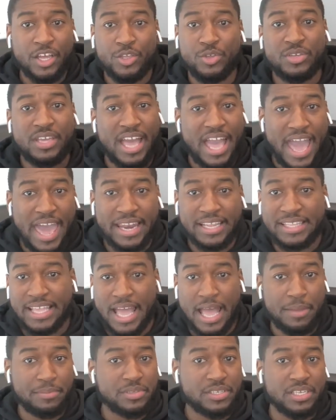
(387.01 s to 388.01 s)
You can add it to
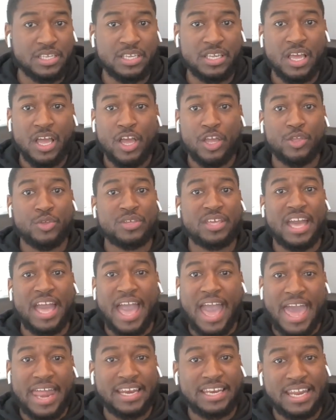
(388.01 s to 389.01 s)
Etsy. You can
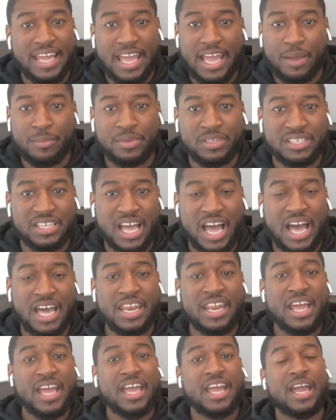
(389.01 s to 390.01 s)
add it to Amazon.